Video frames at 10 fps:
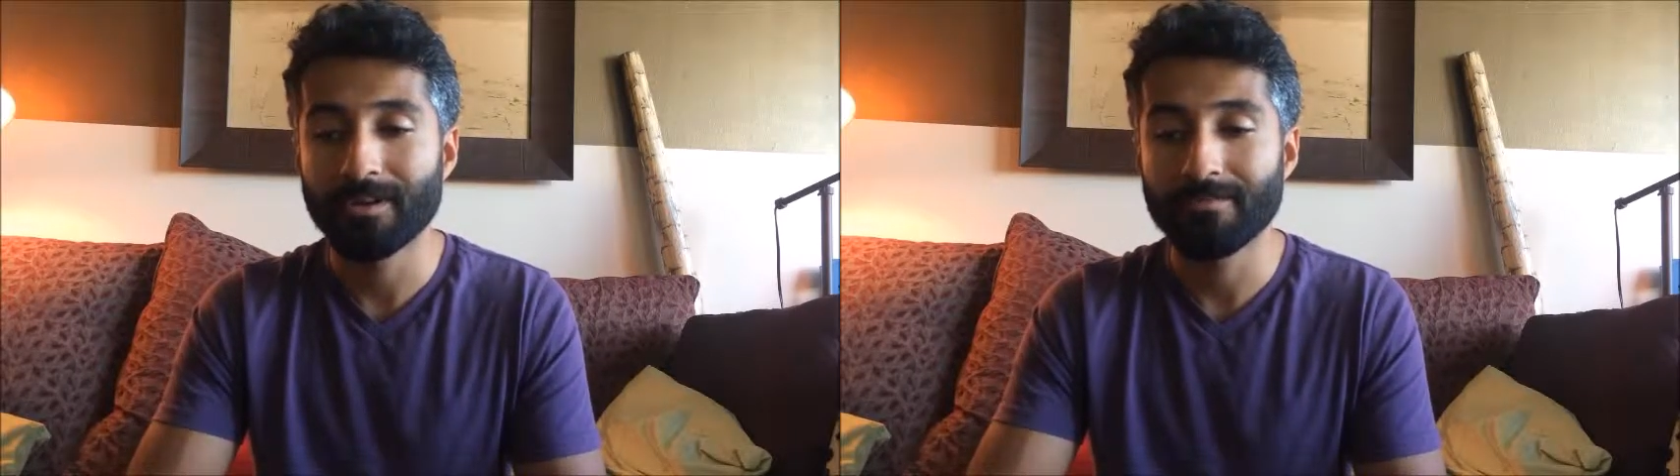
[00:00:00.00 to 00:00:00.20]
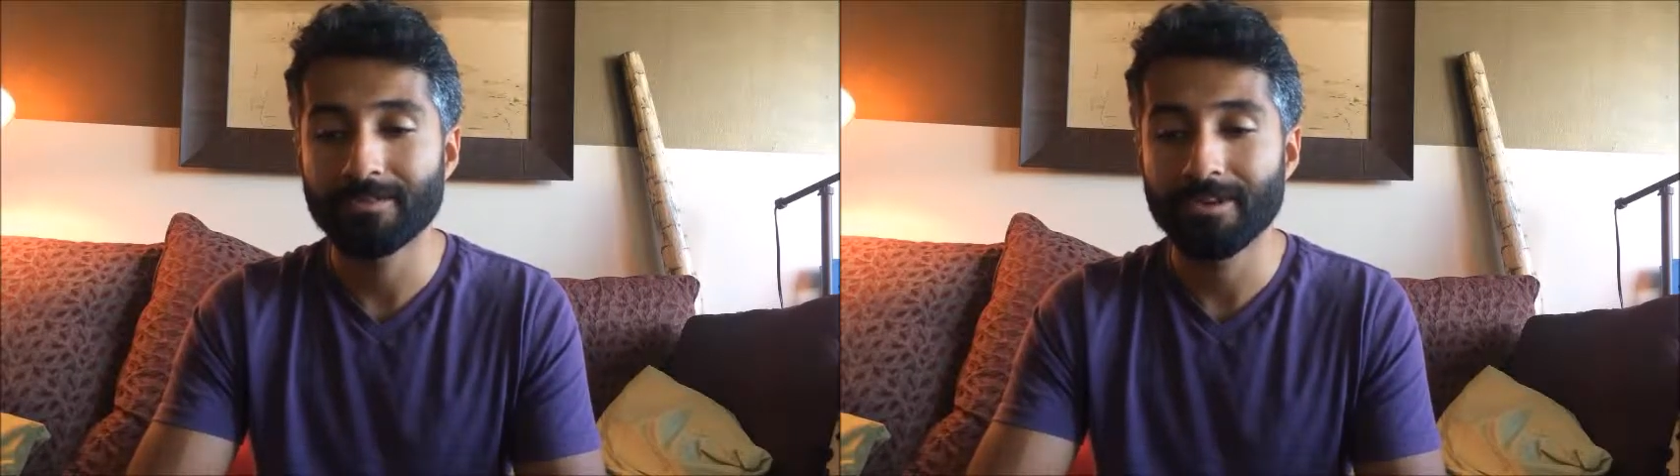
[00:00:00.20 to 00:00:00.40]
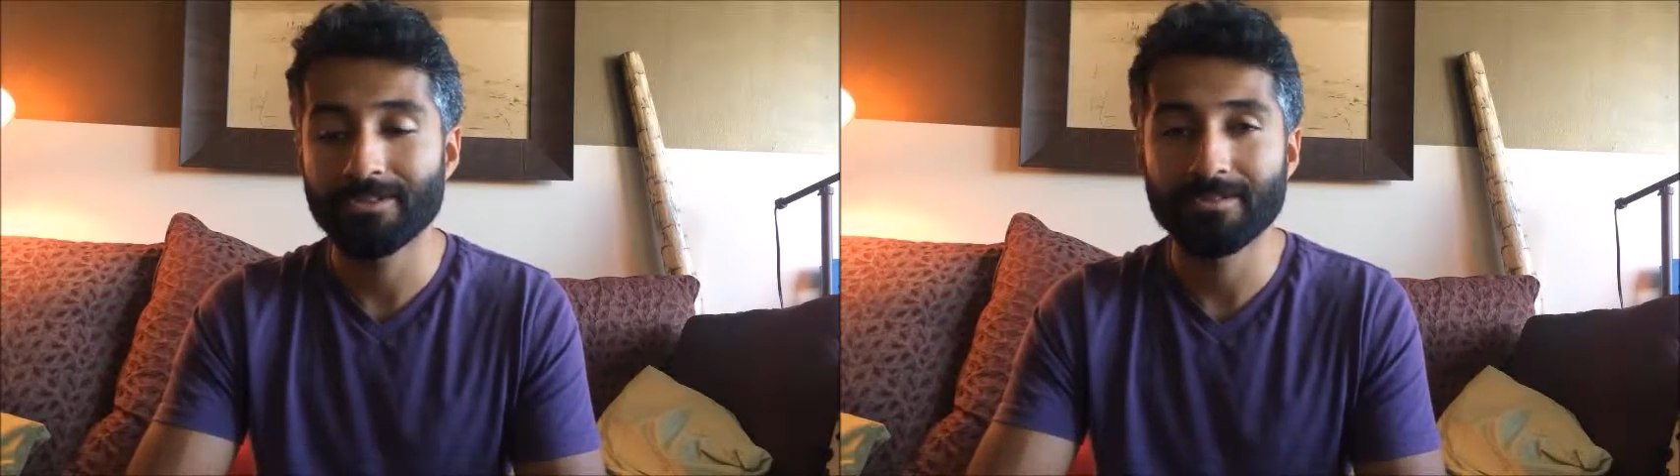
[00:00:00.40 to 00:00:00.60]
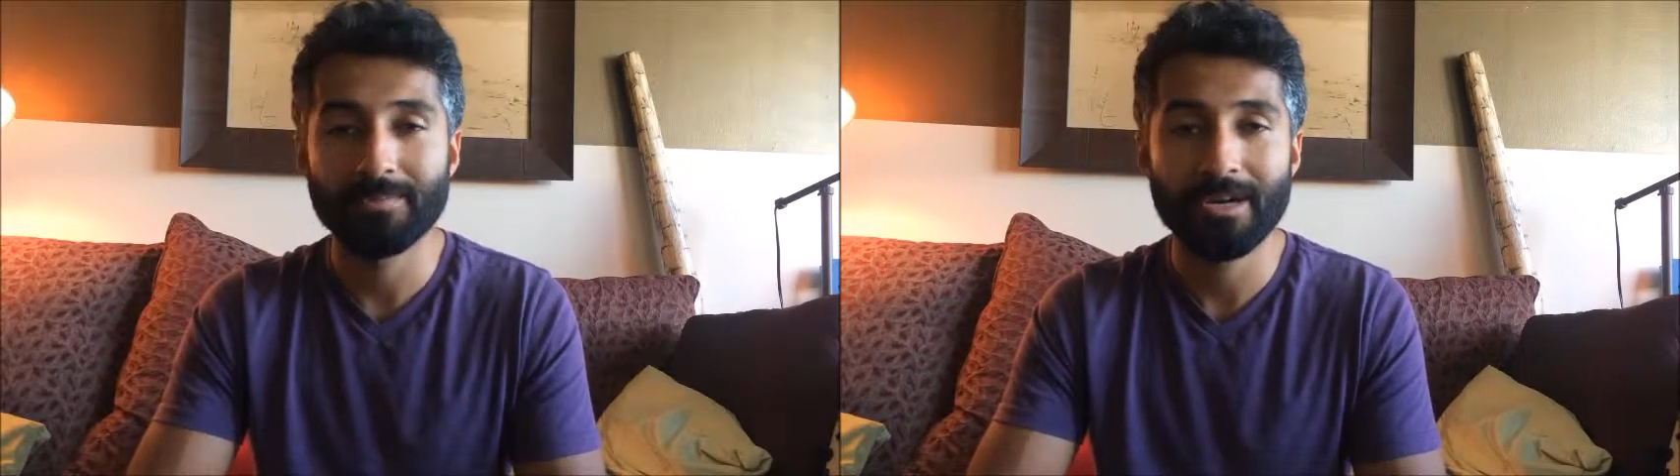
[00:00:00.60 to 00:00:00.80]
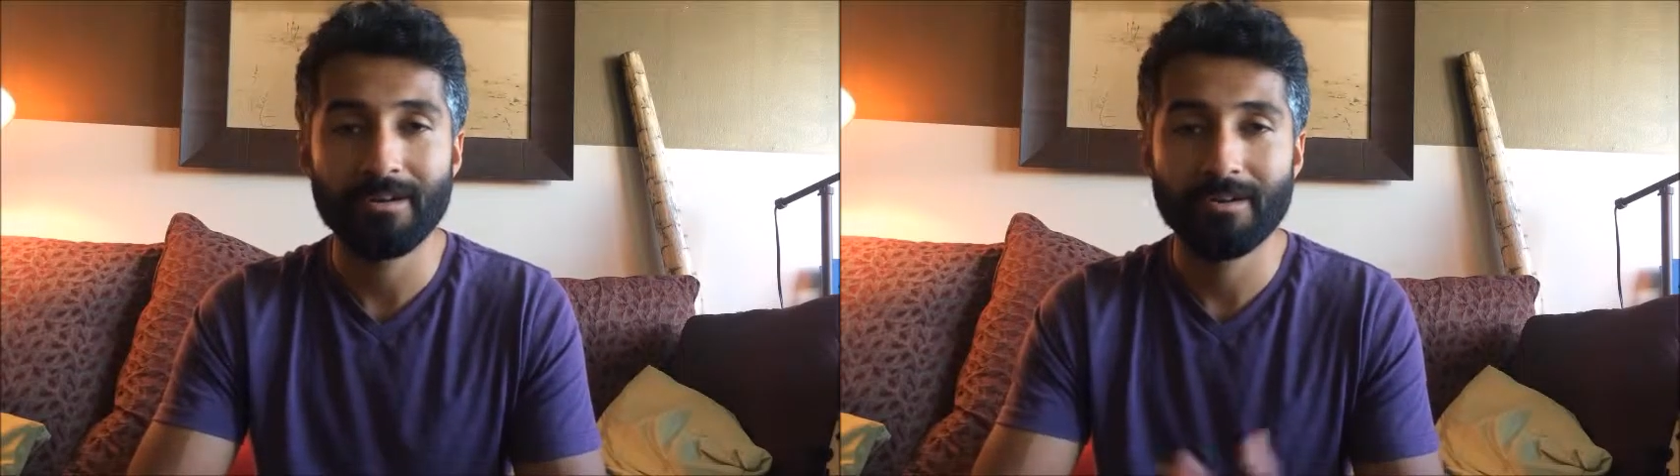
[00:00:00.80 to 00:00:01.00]
conversation
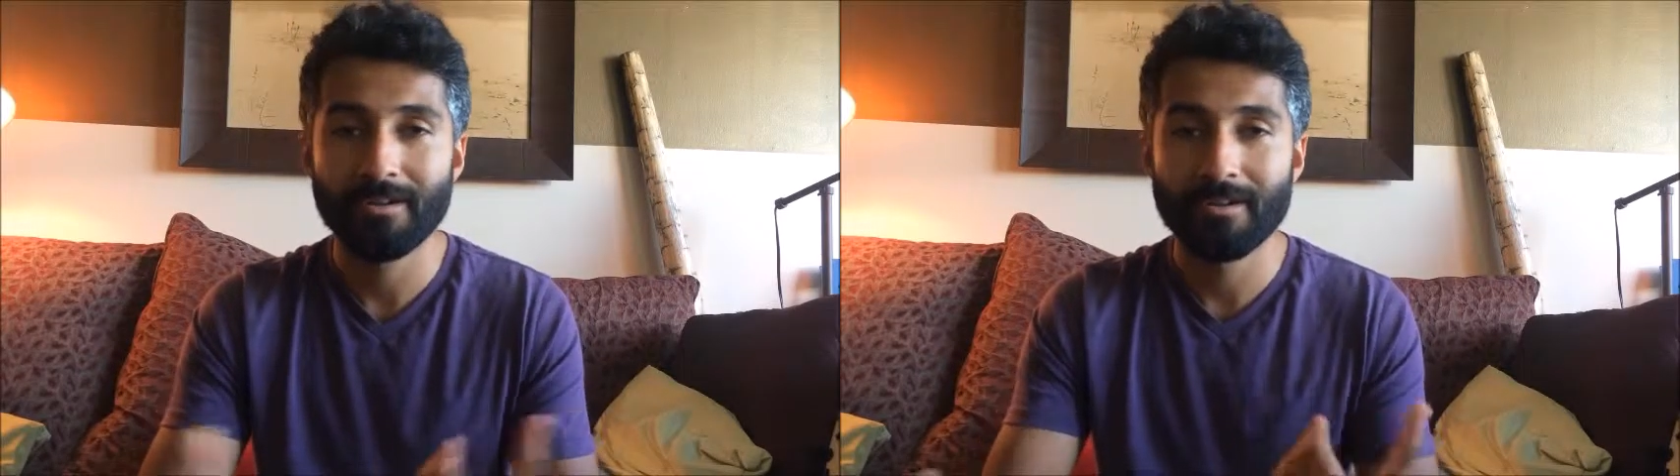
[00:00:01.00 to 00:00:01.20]
about,